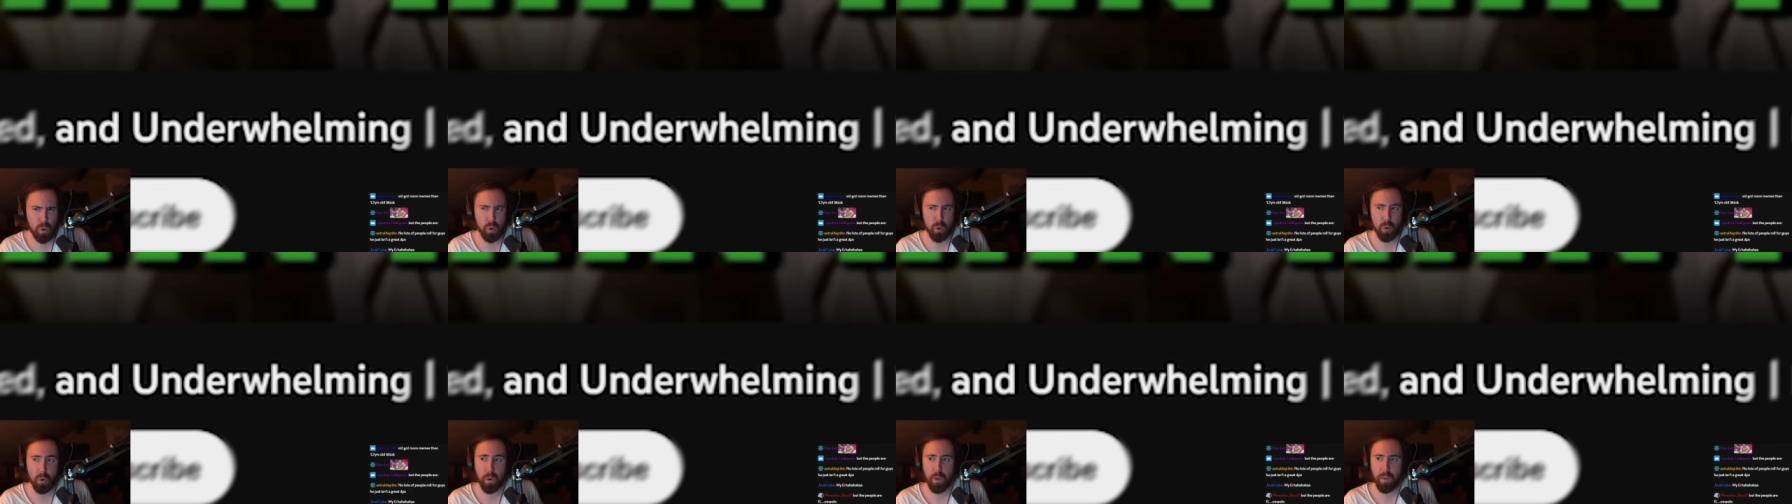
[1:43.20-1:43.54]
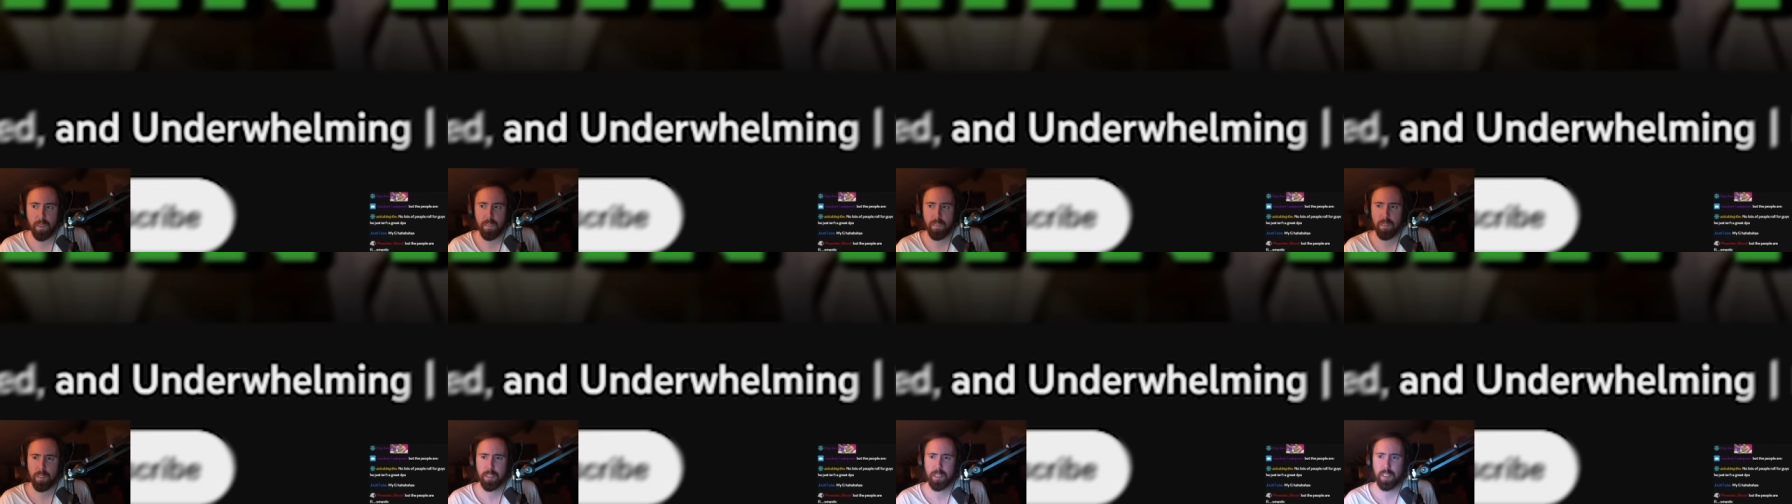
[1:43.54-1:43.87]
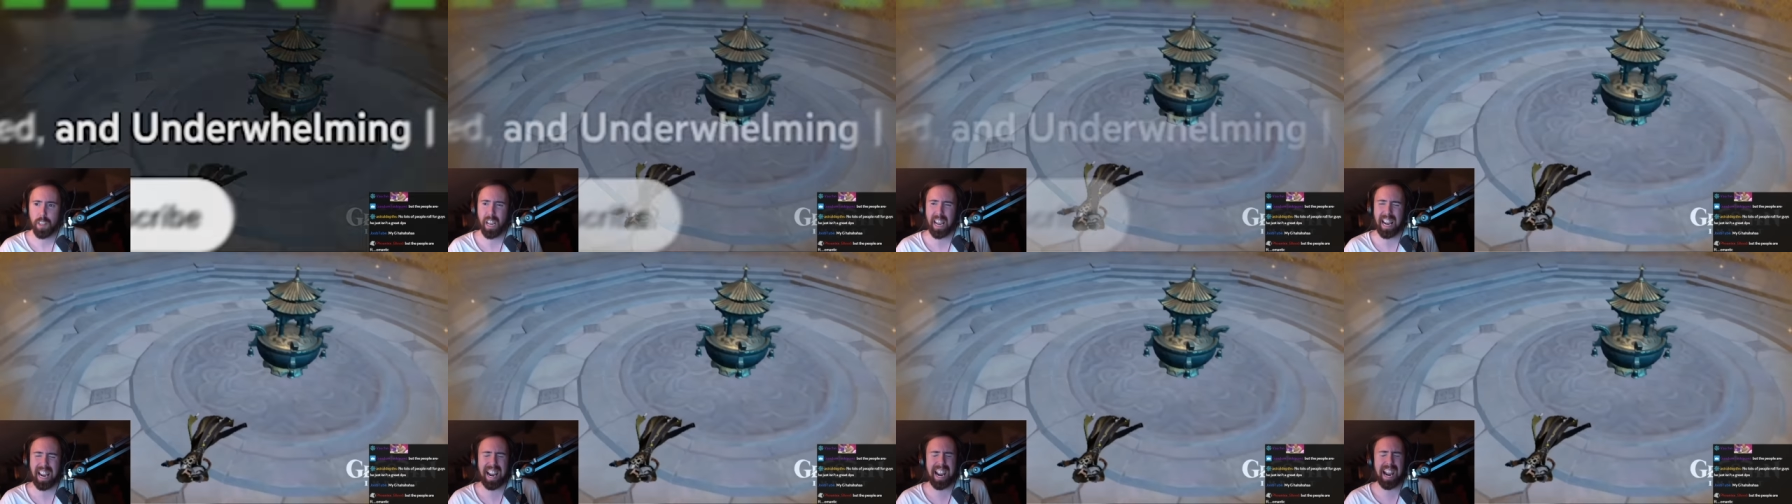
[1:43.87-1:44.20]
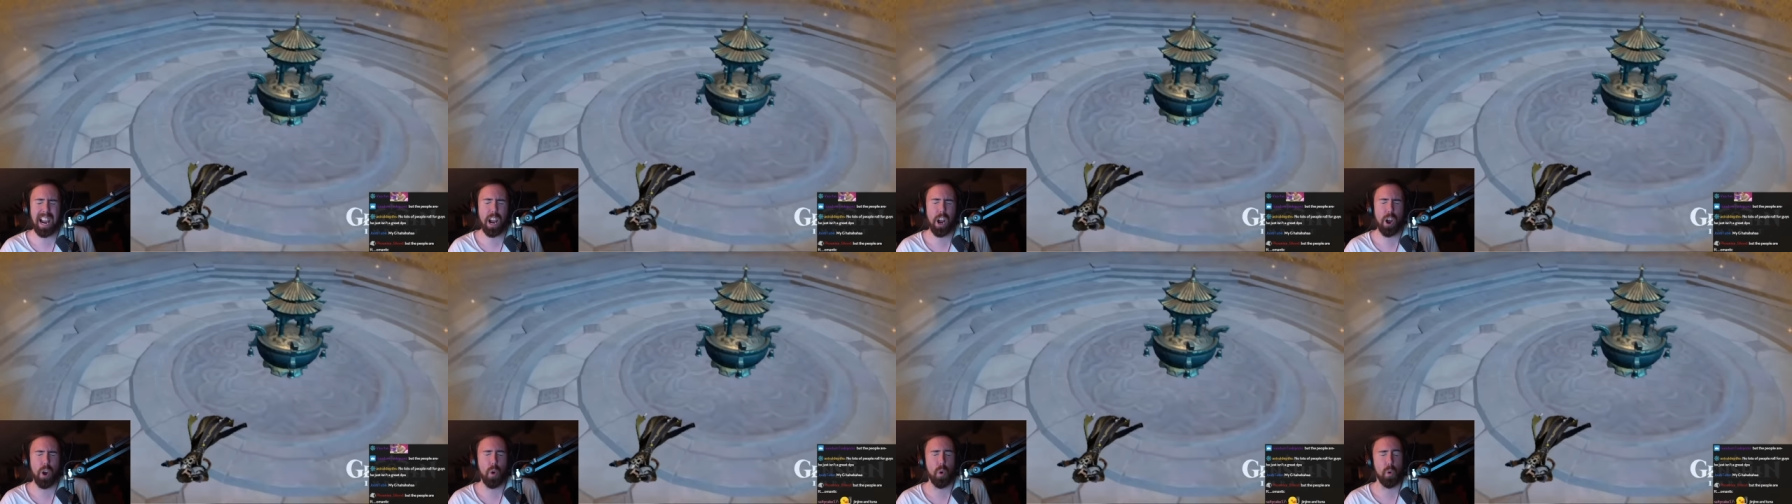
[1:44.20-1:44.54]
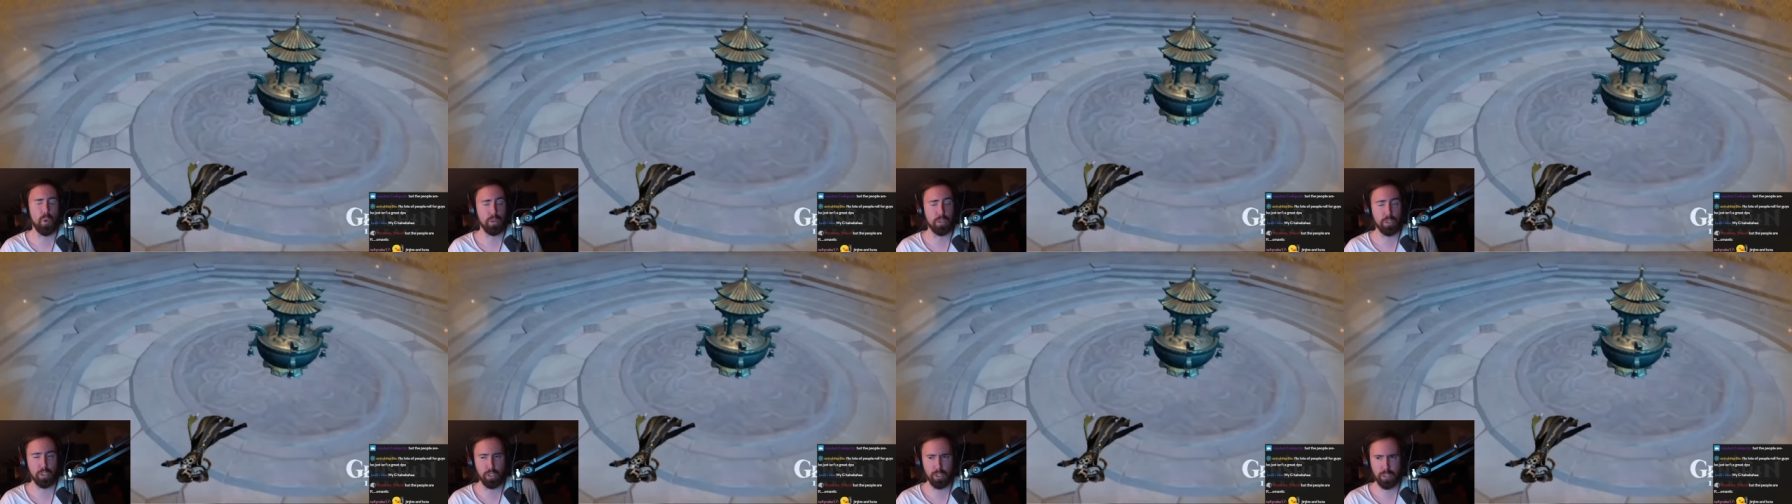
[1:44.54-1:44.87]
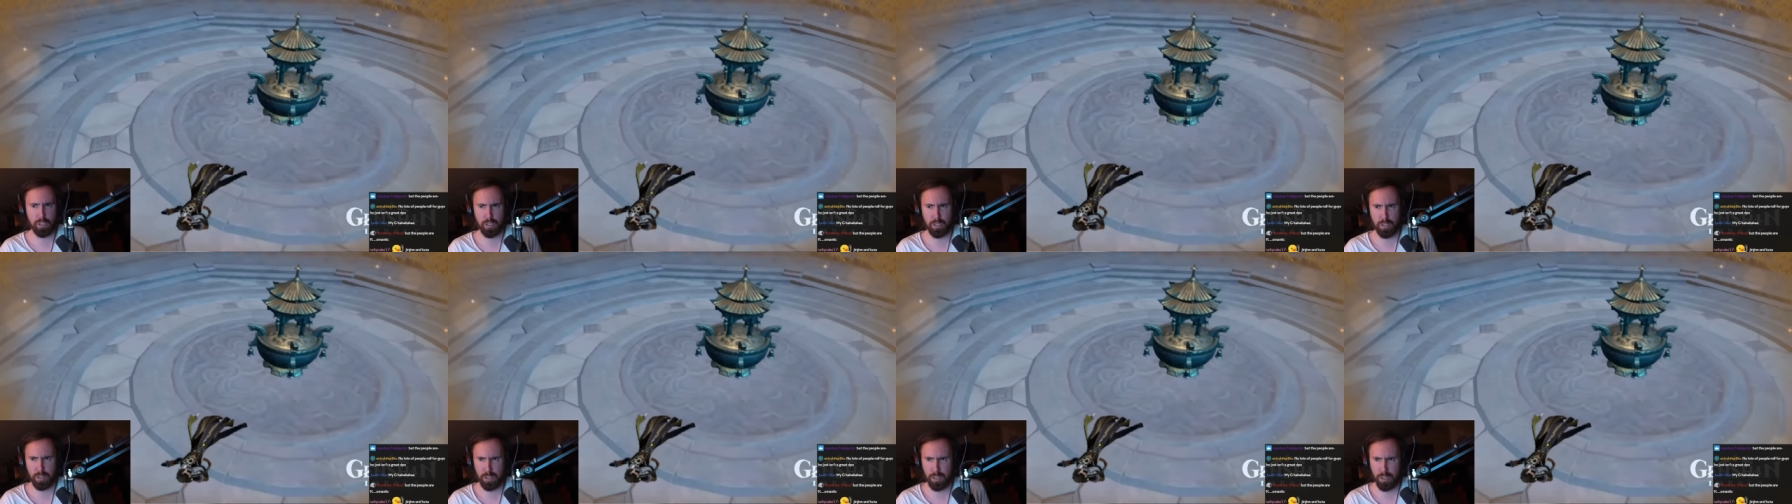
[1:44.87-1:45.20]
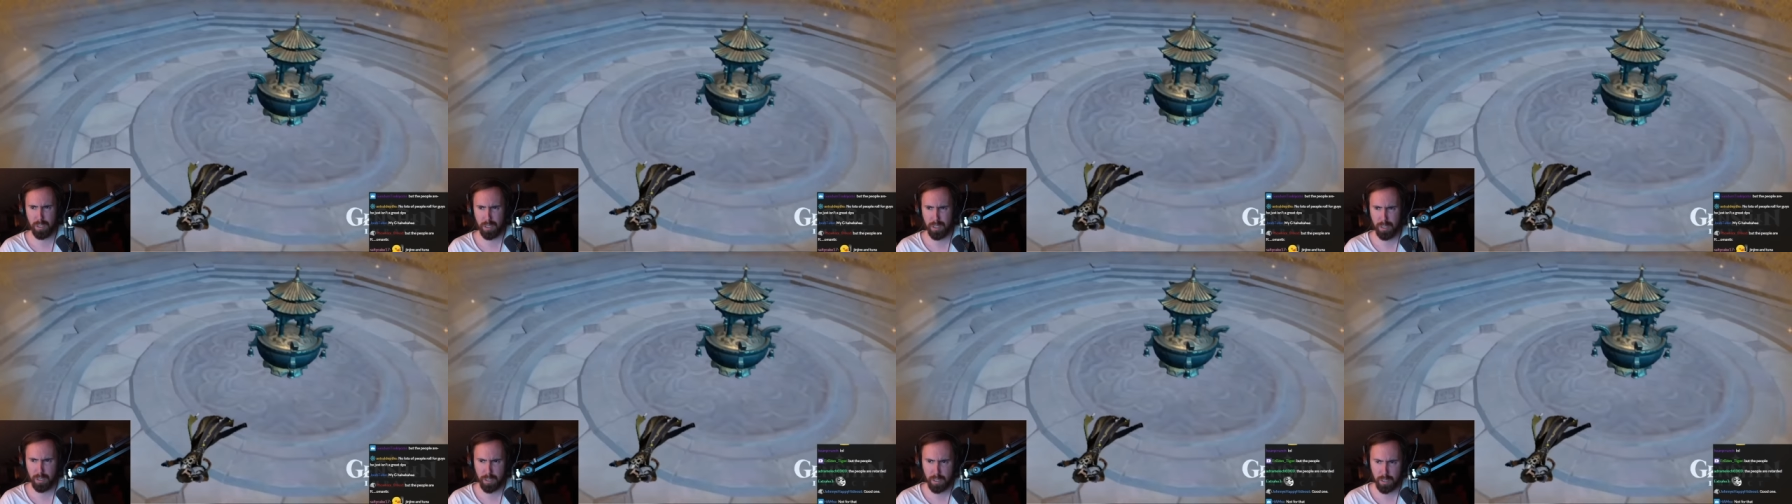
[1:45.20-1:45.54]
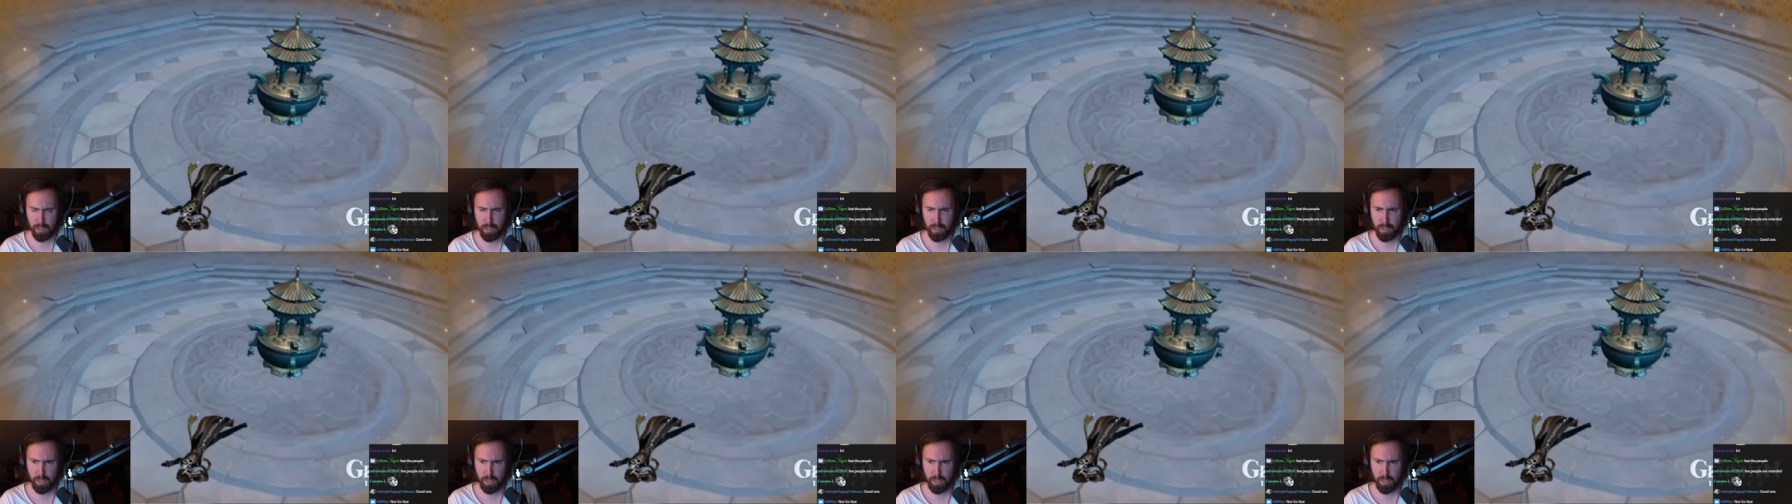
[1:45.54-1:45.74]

underwhelming. Ouch. It's not